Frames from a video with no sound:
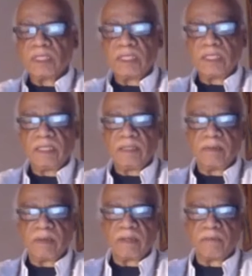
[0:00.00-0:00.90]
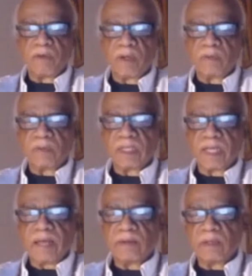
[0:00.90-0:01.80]
the frequency
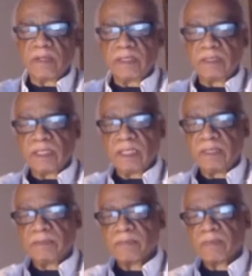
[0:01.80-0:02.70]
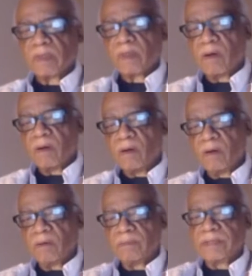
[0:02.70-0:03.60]
counter and saying,
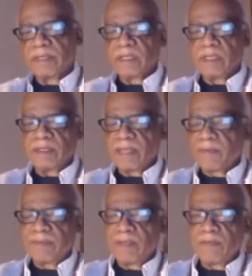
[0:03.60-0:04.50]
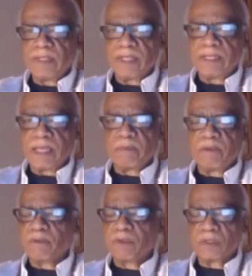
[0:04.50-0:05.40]
oh, they've never done that
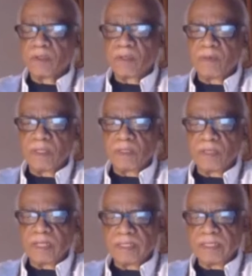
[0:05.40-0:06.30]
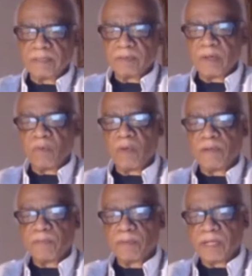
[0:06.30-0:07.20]
before, so I don't want to do that again, a
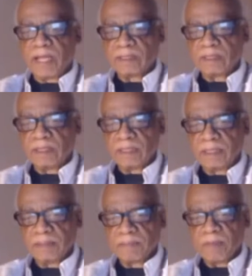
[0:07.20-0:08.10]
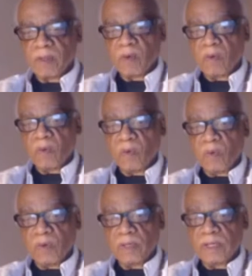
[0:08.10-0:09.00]
way of procrastinating.
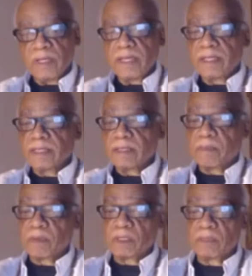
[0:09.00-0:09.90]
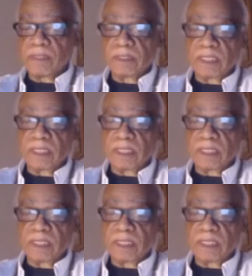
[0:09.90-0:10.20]
Or the person may